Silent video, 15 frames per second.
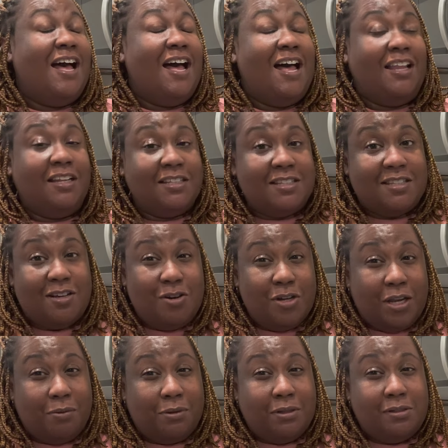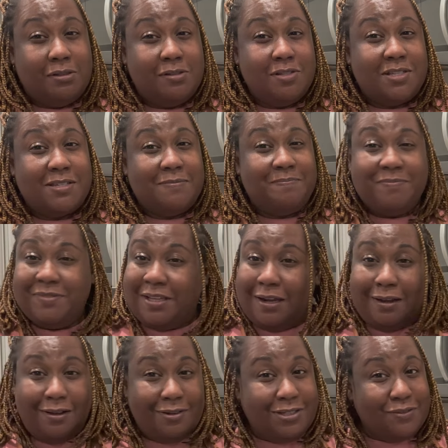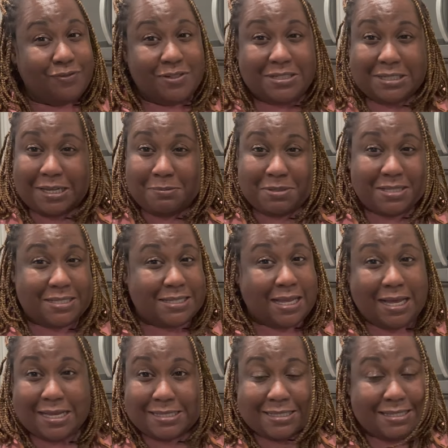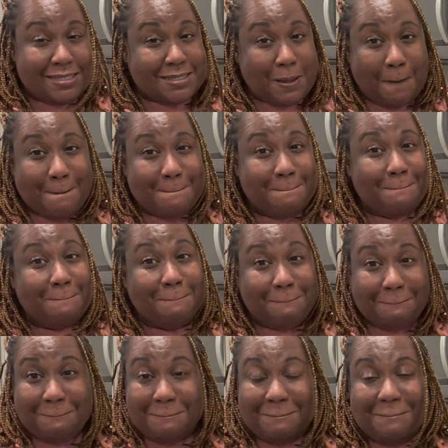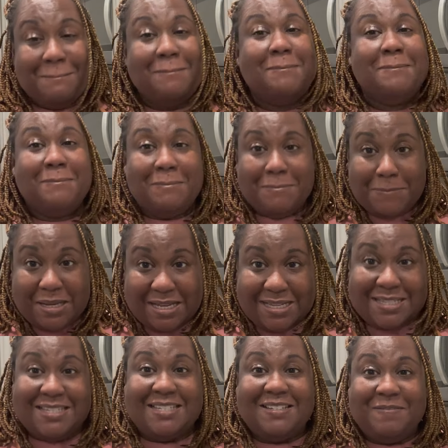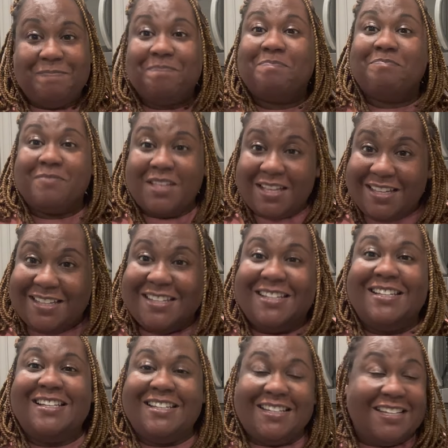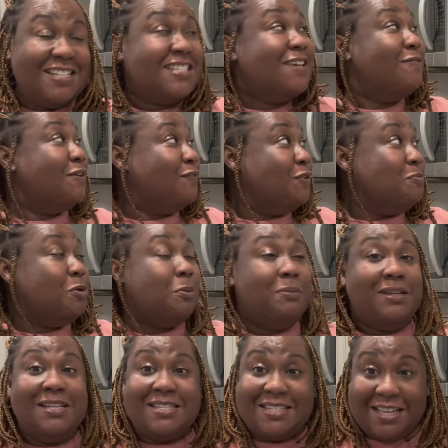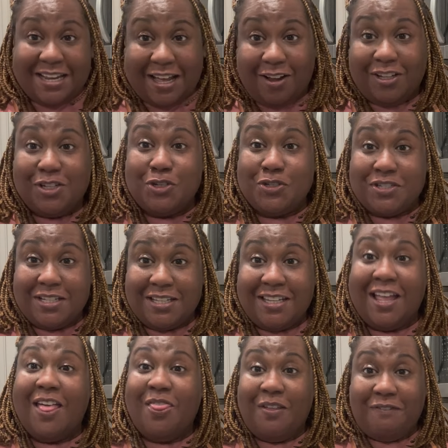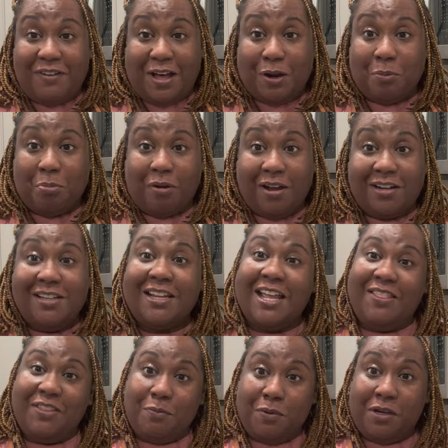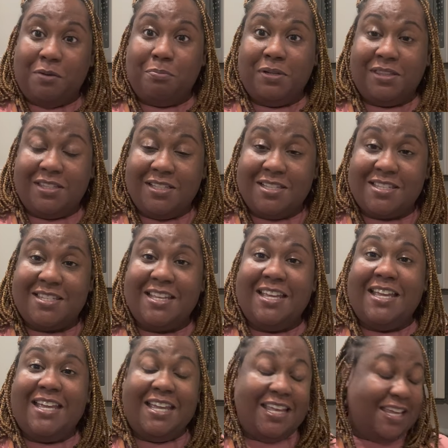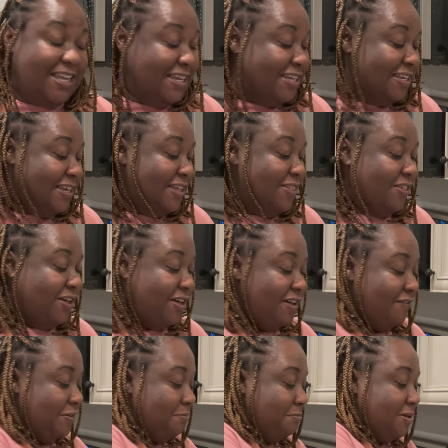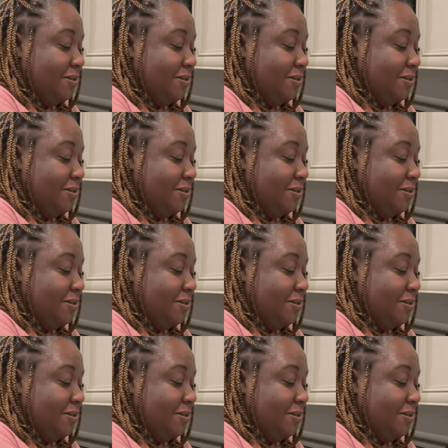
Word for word: I looked at the hoagie rolls. They're all different shapes and sizes, but let's give it a few more minutes and I'll let you see the final product, and then we're gonna put this in the oven.